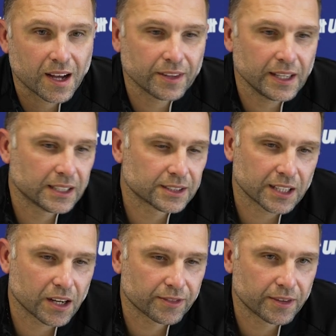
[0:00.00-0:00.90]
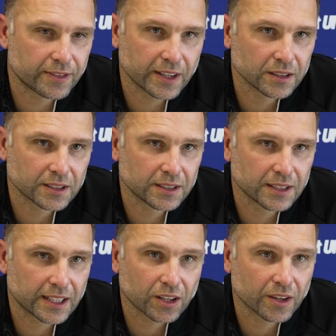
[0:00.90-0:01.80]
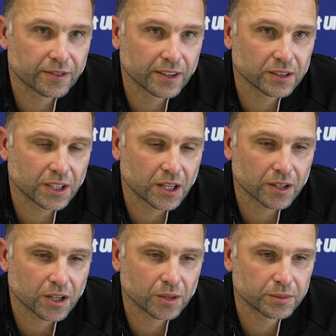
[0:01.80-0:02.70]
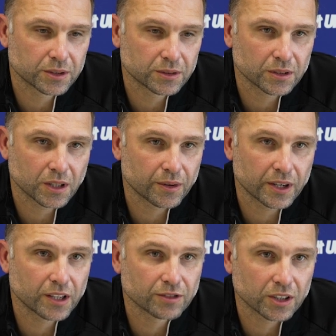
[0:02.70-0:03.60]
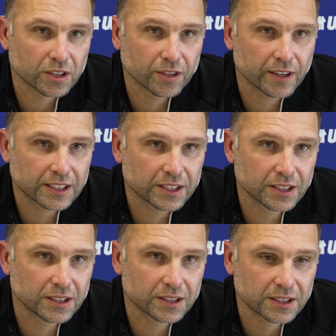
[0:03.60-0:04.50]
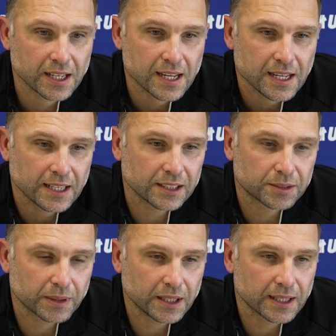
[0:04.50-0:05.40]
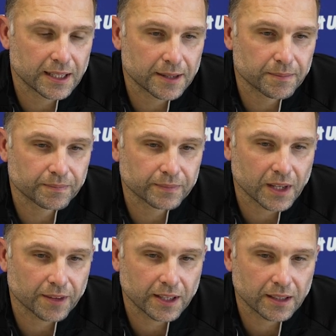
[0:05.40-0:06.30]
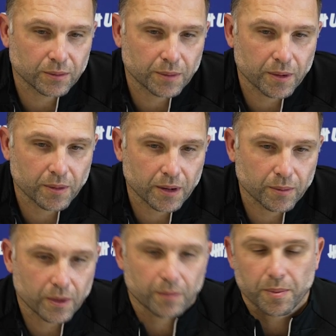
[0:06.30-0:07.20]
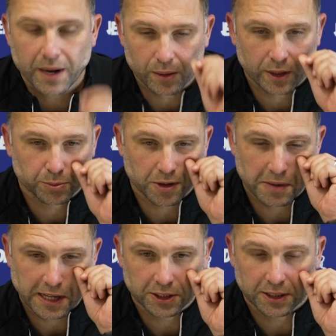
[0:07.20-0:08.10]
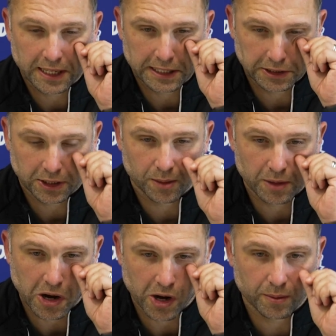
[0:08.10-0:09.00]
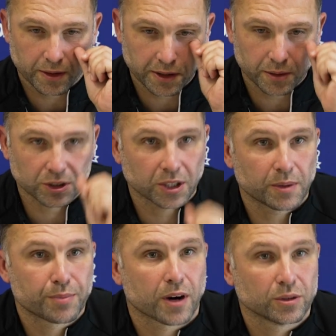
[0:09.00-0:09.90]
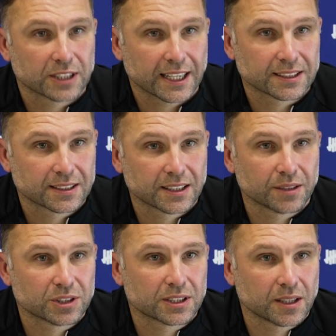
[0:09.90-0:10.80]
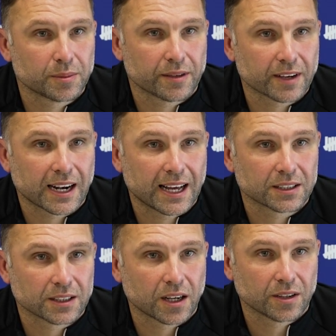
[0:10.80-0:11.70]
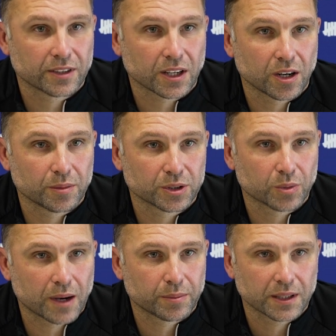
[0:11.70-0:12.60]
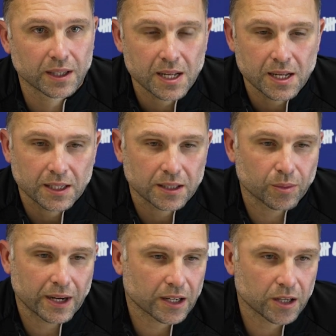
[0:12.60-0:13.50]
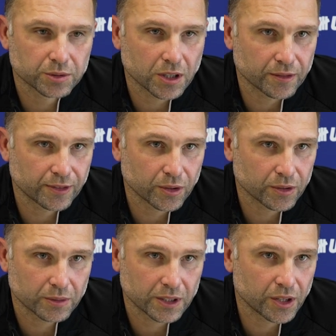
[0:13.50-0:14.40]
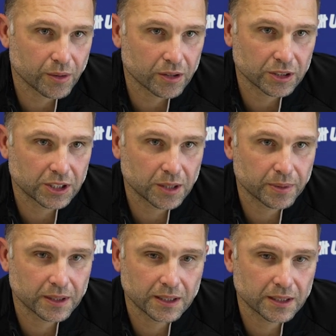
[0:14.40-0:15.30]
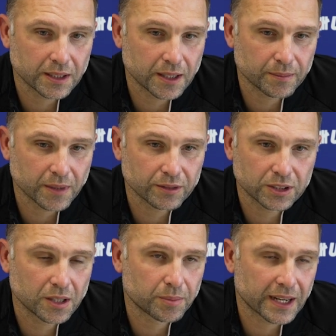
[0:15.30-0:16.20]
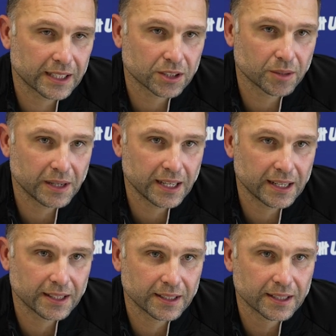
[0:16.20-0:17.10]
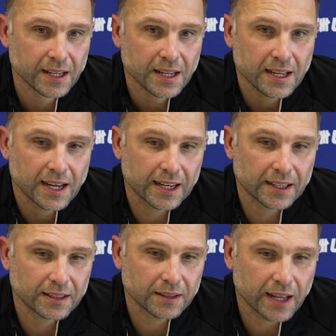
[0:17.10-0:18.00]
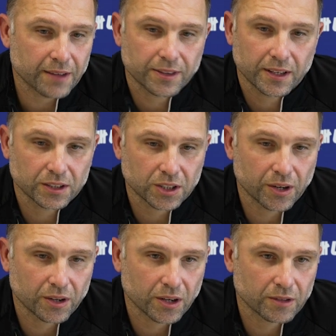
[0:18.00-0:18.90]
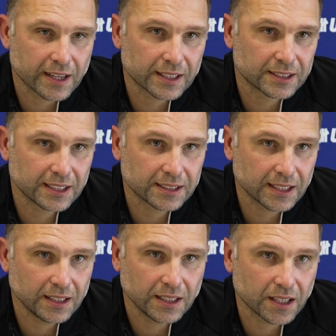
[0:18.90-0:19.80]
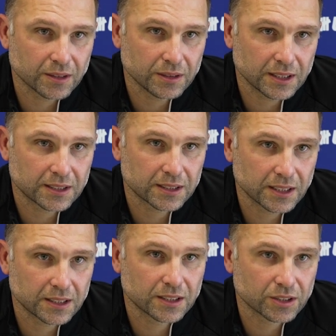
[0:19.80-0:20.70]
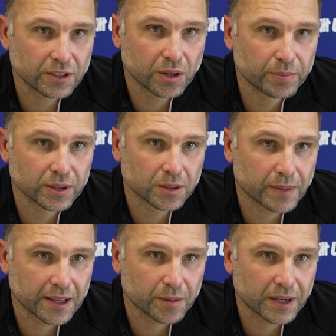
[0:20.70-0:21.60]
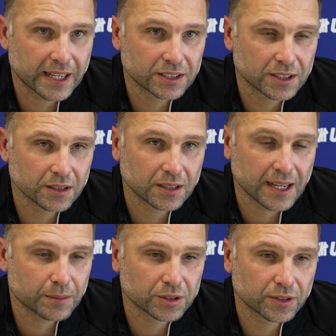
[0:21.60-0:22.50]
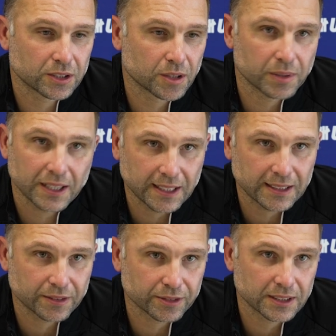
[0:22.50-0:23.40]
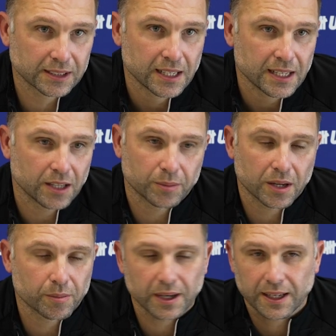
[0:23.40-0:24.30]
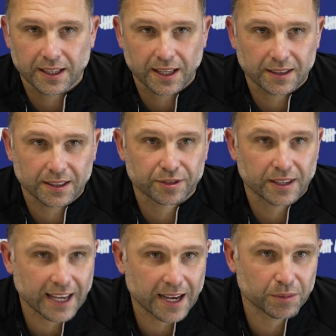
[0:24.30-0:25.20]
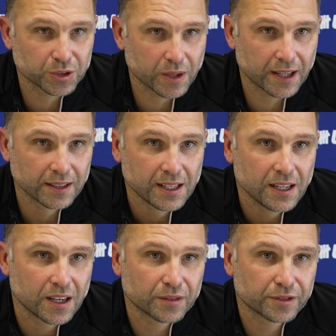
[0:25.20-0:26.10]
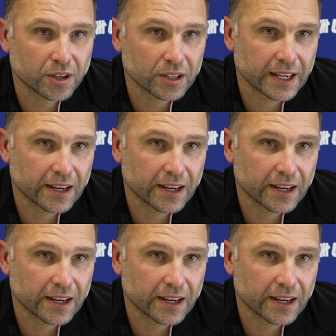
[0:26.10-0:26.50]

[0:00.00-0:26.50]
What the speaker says: I think you can see off the field and on the field, you know, the club's going in the right direction. It's It's been, I think when we were when we played West Brom last time at home, I think there was going to be protests and there was still a bit of a cloud over the club as well. But the way the club's gone forward with the new ownership and obviously the players coming in and everything that's going on around the city, you know, there's a real buzz about the place. So the atmosphere is completely different. It'll be a completely different game as well on Friday